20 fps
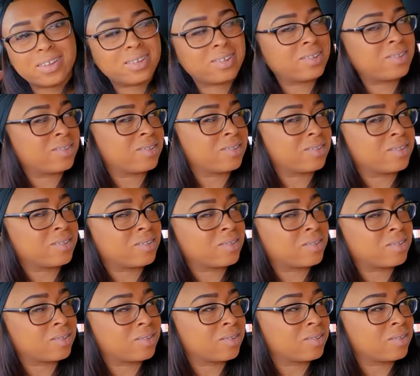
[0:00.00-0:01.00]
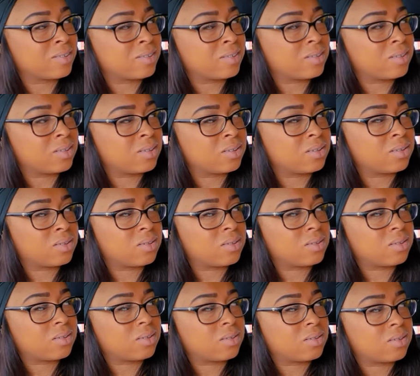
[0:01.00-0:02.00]

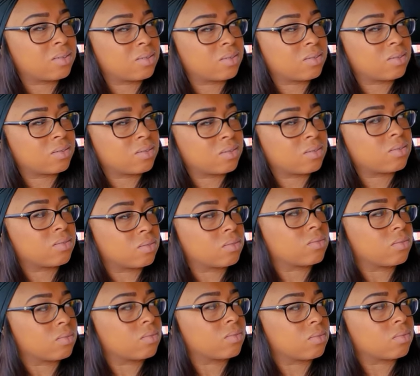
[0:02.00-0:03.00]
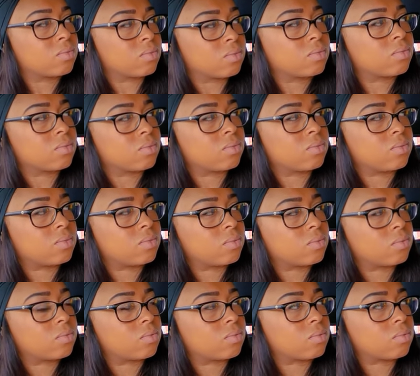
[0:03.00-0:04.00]

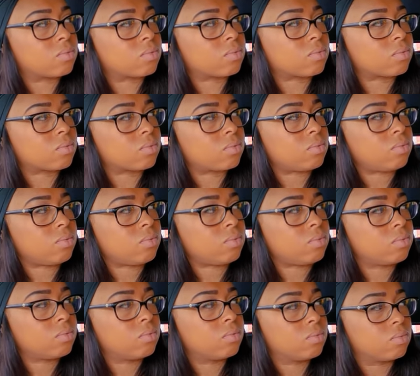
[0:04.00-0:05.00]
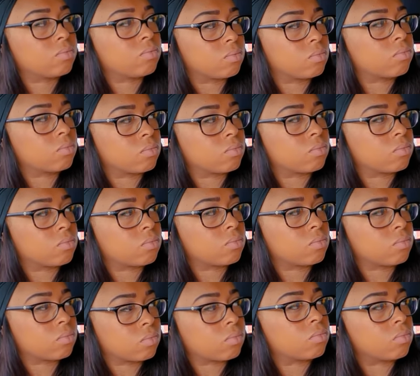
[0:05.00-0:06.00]

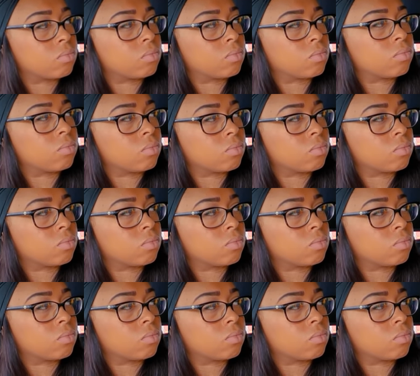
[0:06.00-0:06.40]
(not speaking)